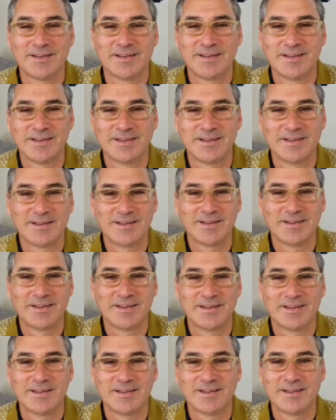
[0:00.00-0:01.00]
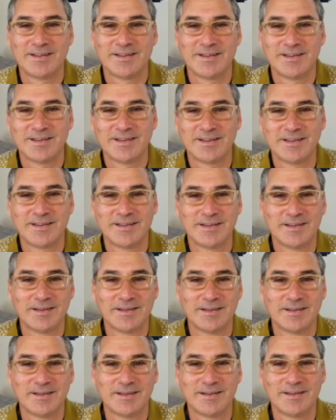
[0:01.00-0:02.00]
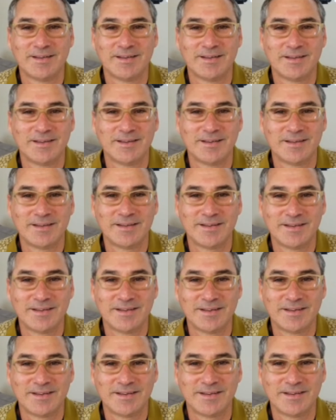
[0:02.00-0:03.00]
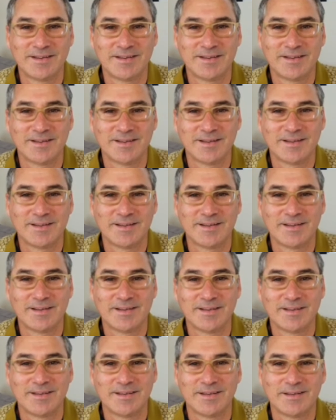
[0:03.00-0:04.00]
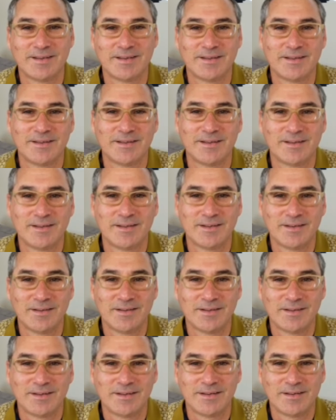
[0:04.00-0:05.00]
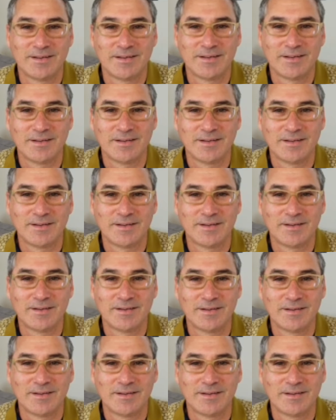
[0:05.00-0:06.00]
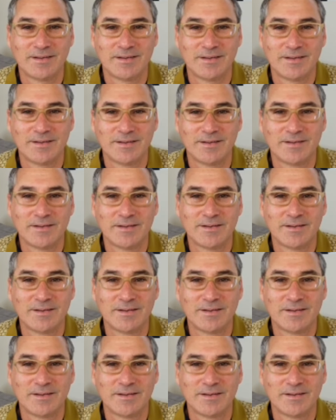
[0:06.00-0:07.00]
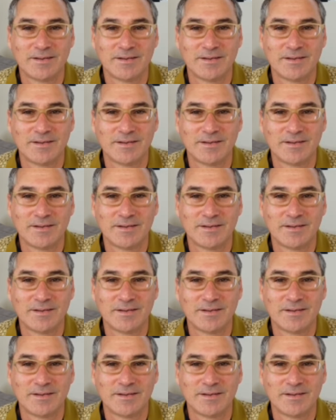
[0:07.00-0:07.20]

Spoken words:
(silent)